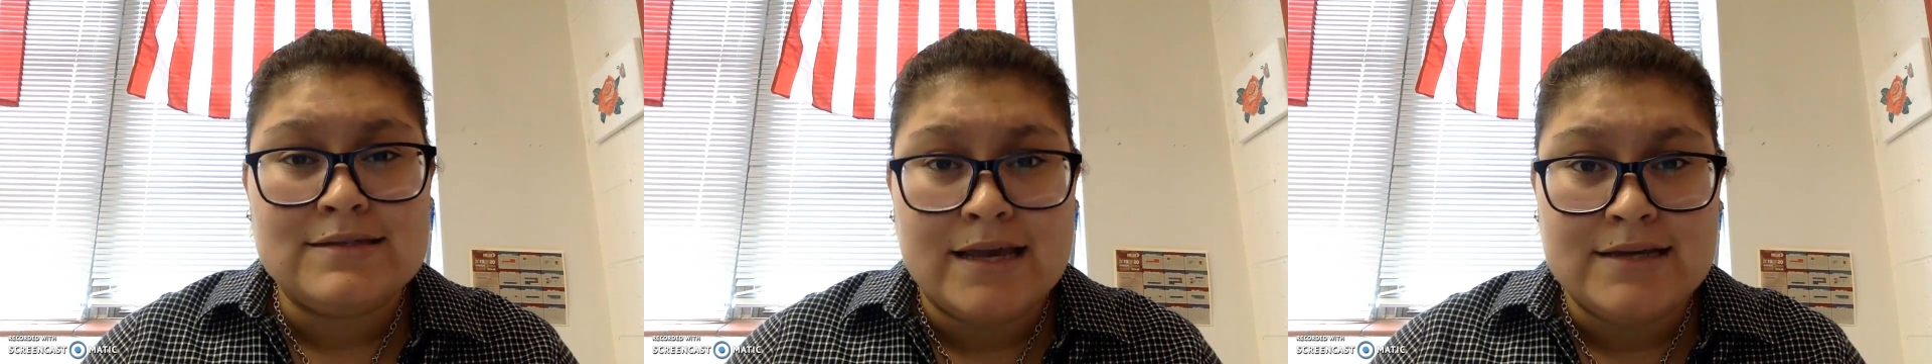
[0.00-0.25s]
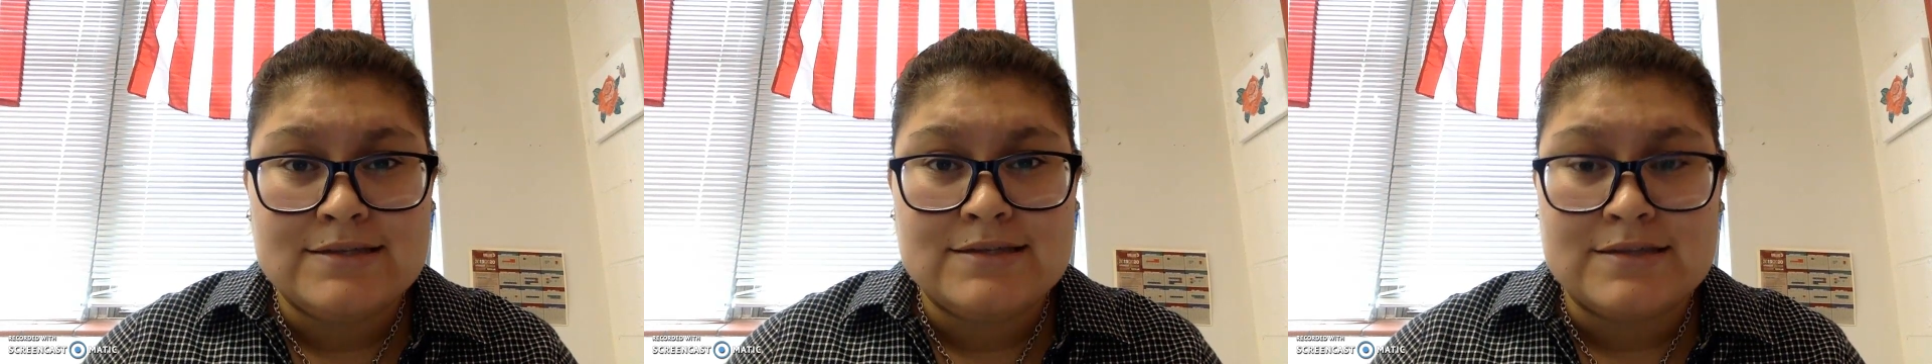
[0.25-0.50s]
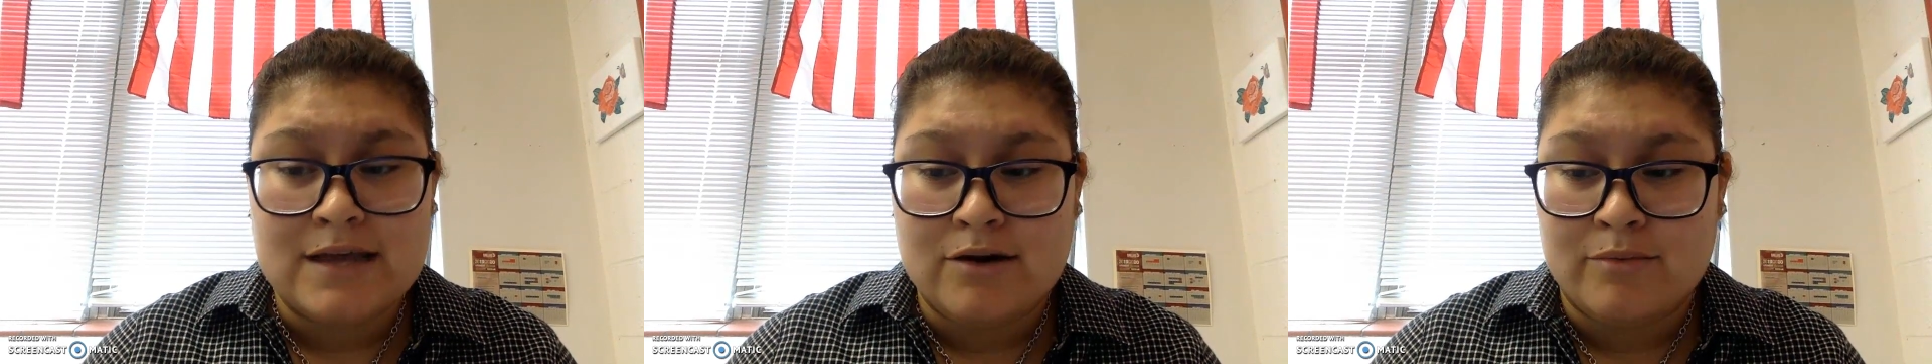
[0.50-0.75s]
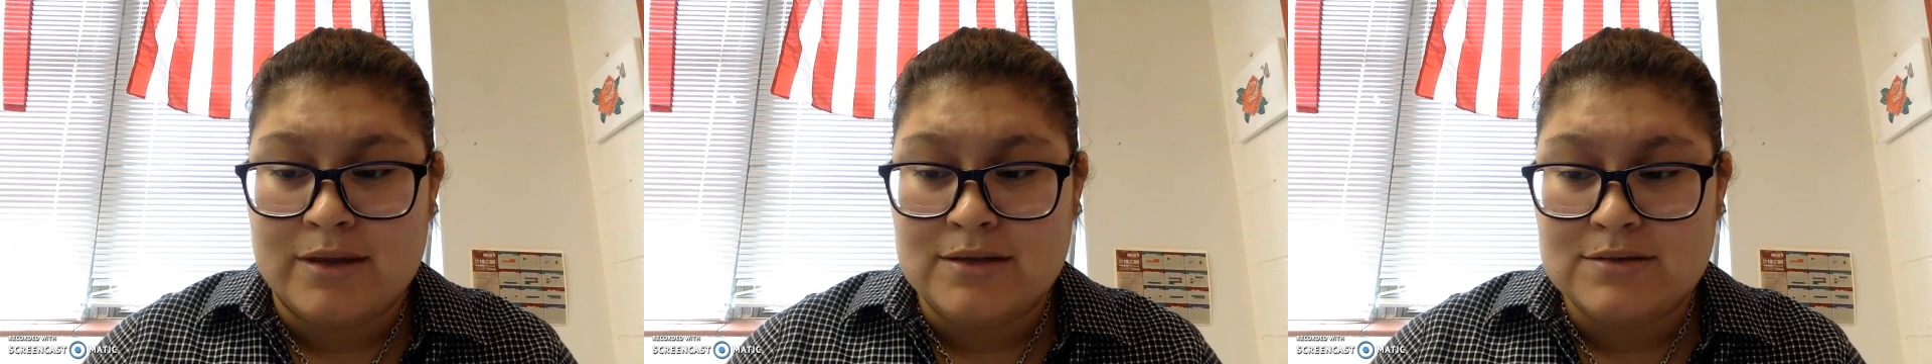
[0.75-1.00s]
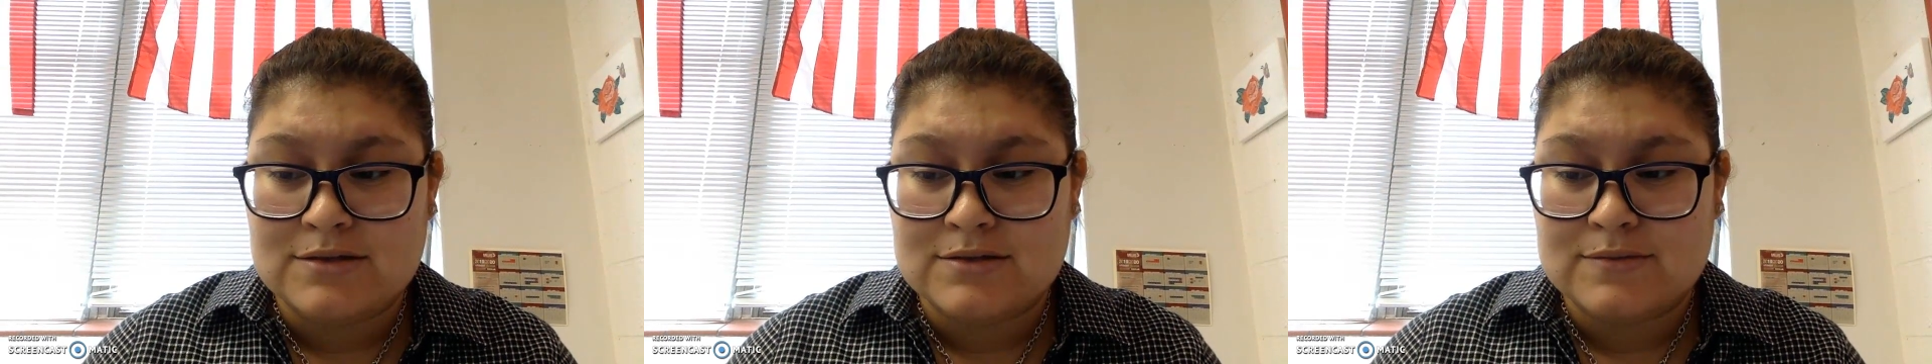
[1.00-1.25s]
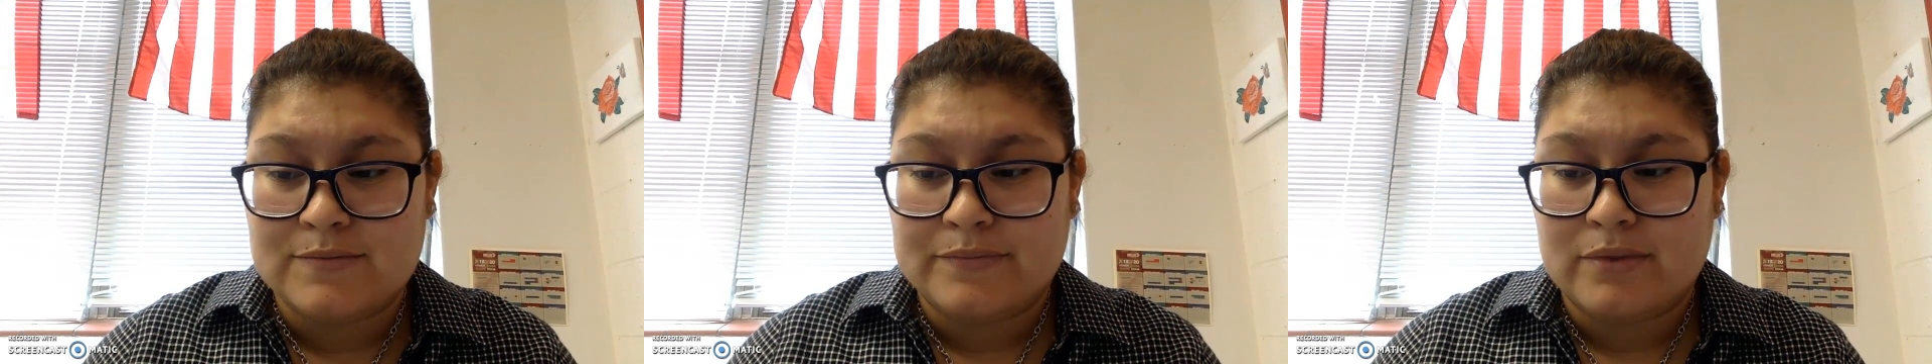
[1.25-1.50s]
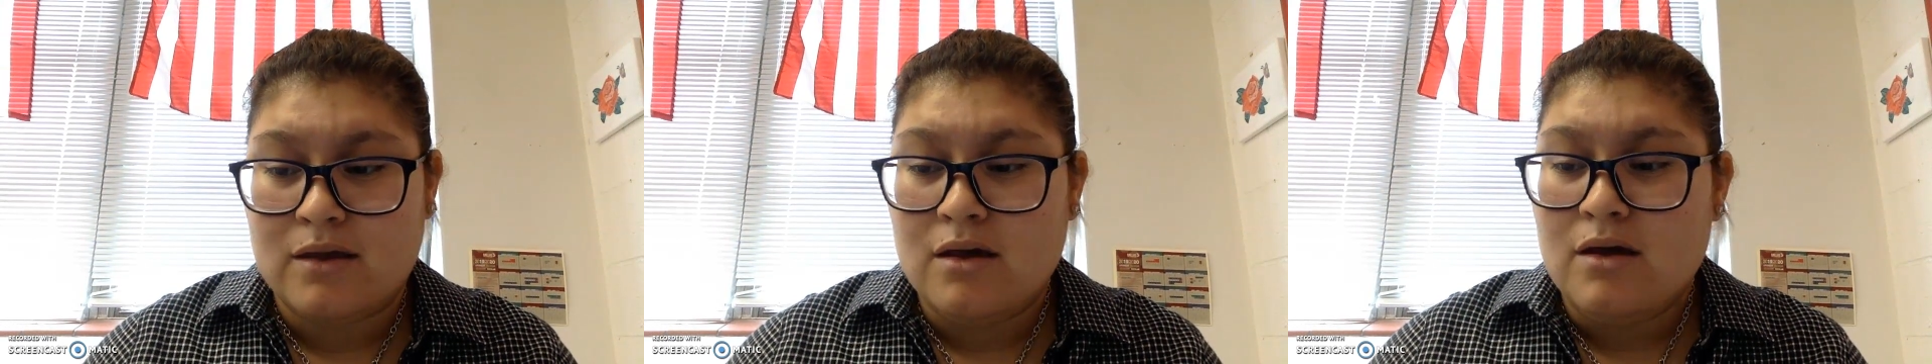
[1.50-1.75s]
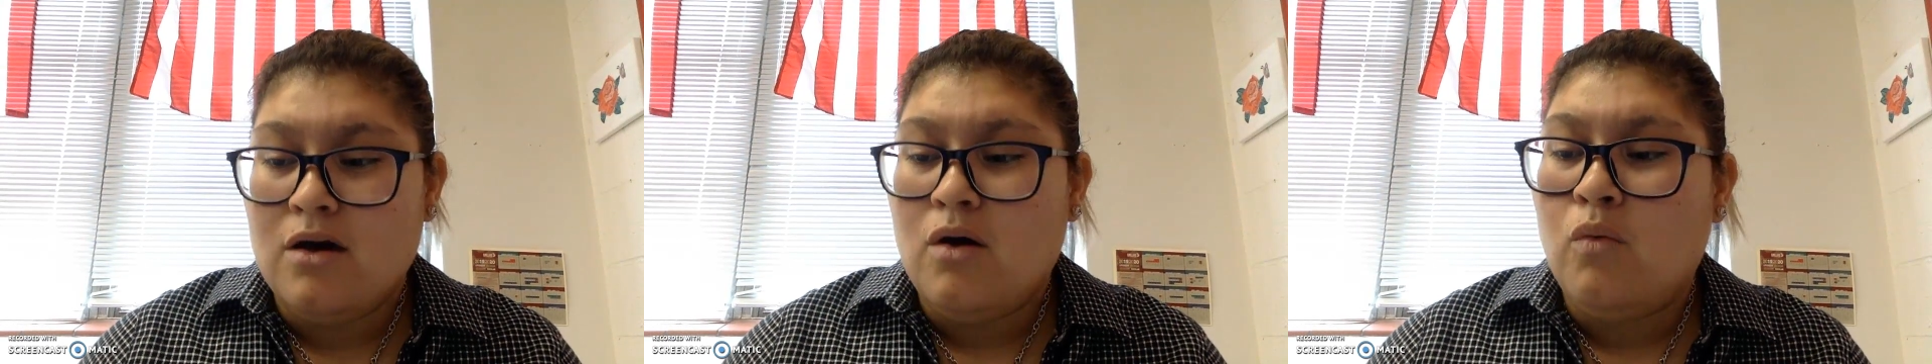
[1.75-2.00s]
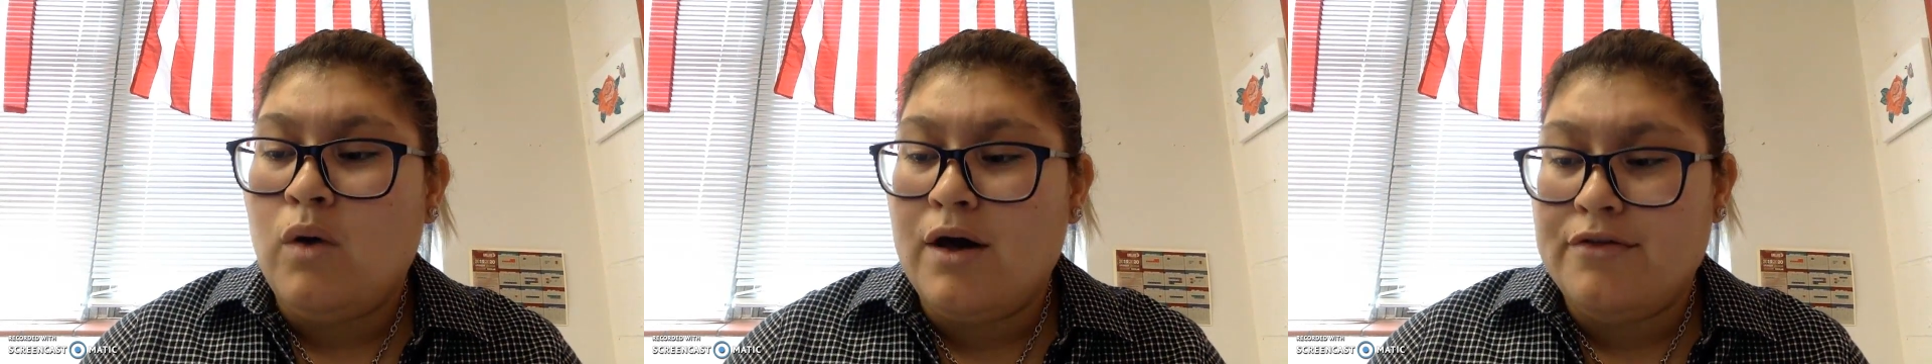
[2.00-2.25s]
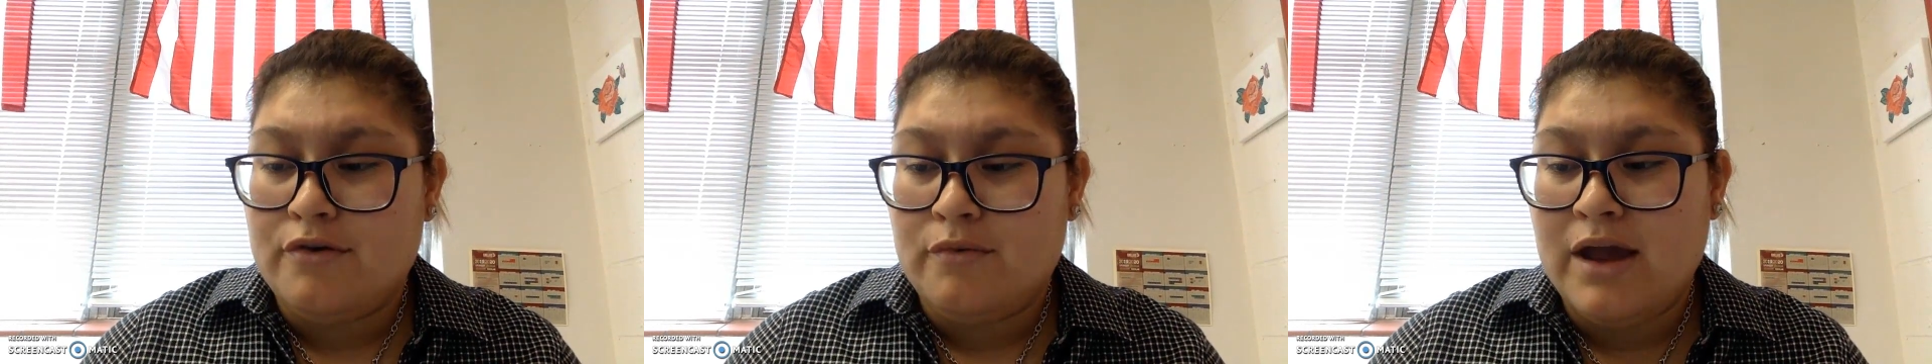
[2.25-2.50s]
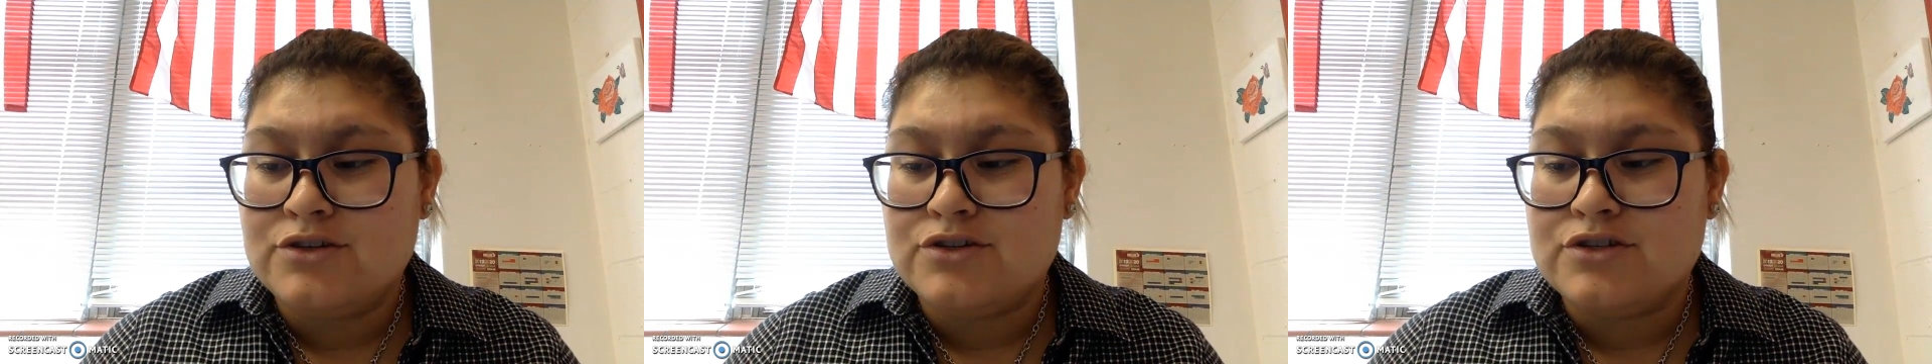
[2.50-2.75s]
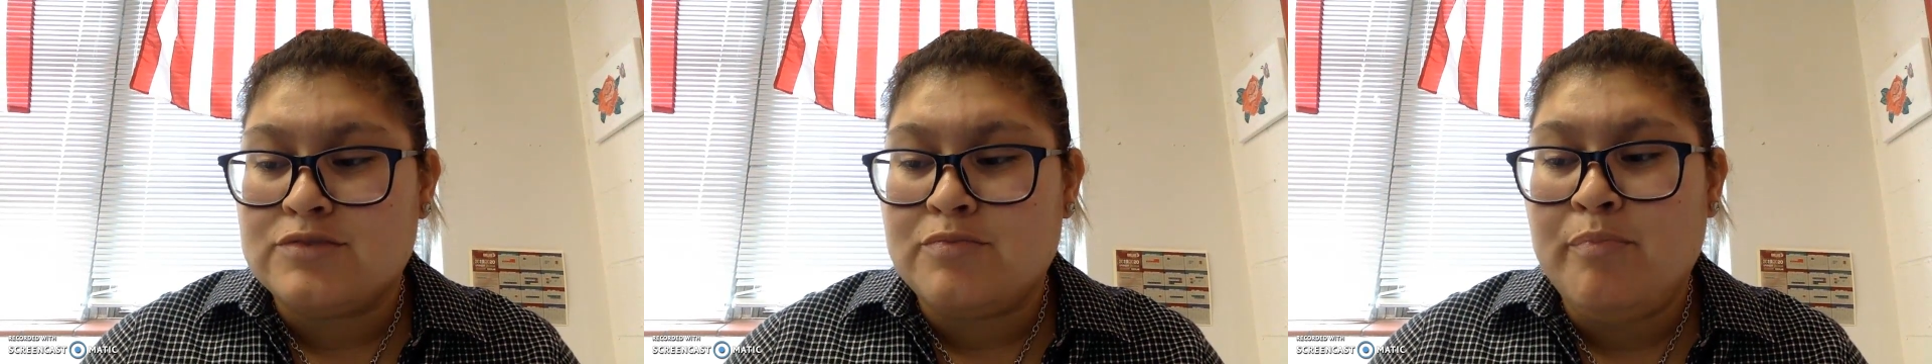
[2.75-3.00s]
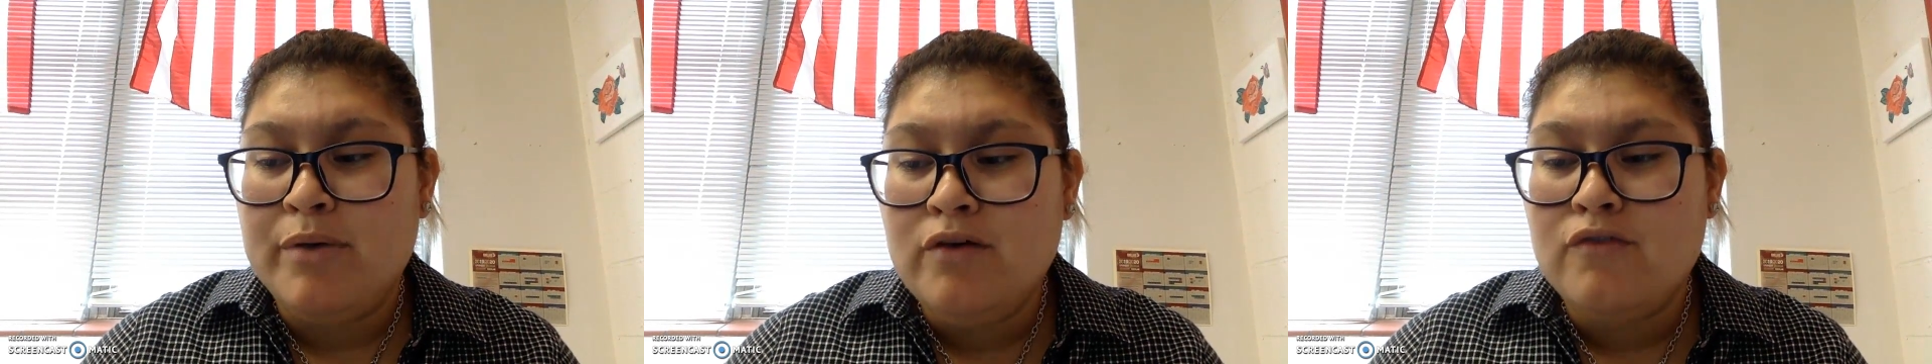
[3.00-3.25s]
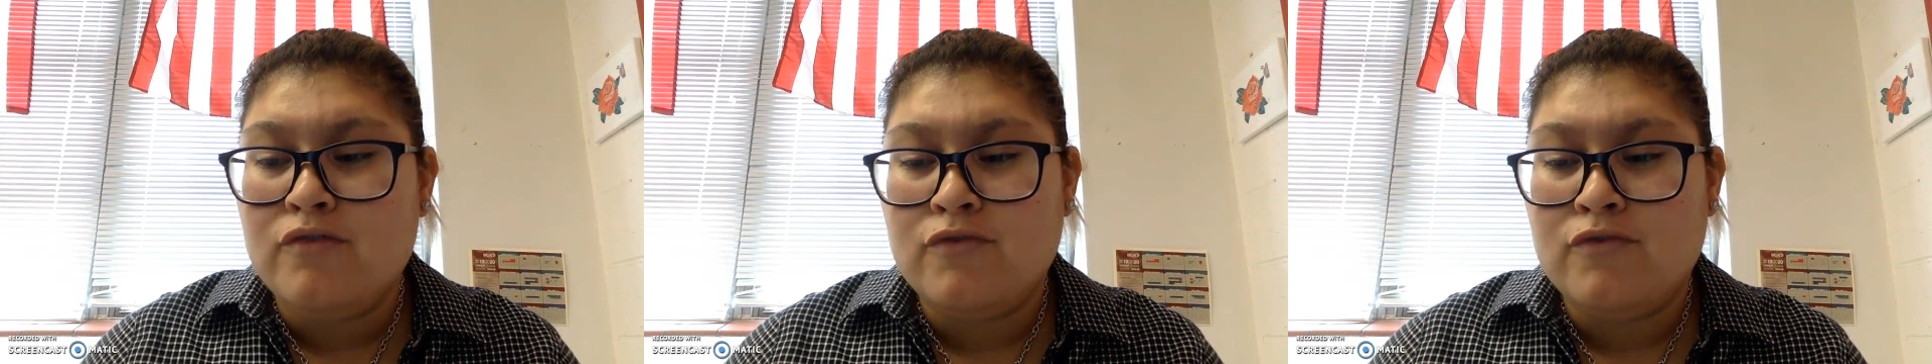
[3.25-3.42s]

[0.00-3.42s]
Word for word: Texas settlements. Wealthy ranchers built